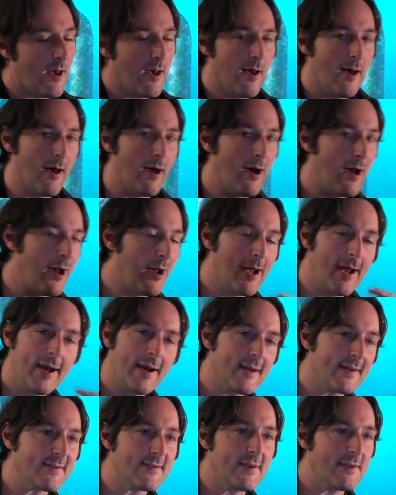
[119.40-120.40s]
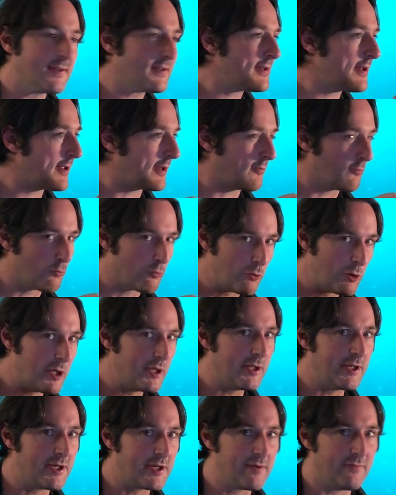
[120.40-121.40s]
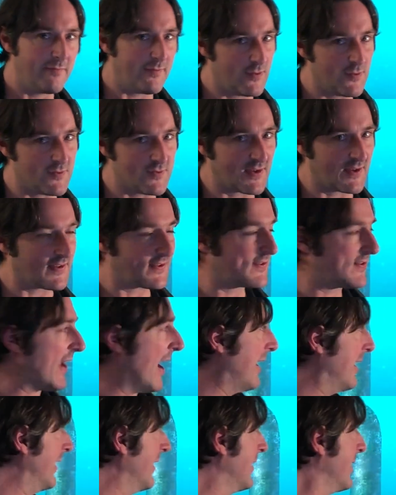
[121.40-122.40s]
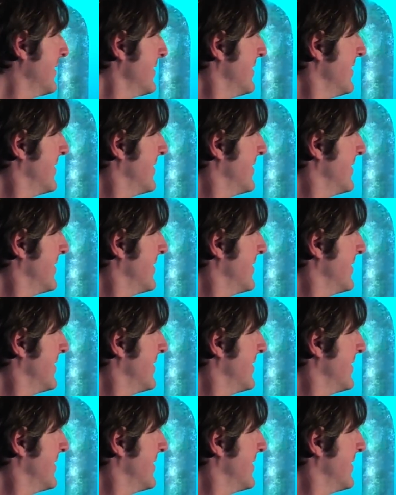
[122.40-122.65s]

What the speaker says: I gotta say, this is like a really confusing setting because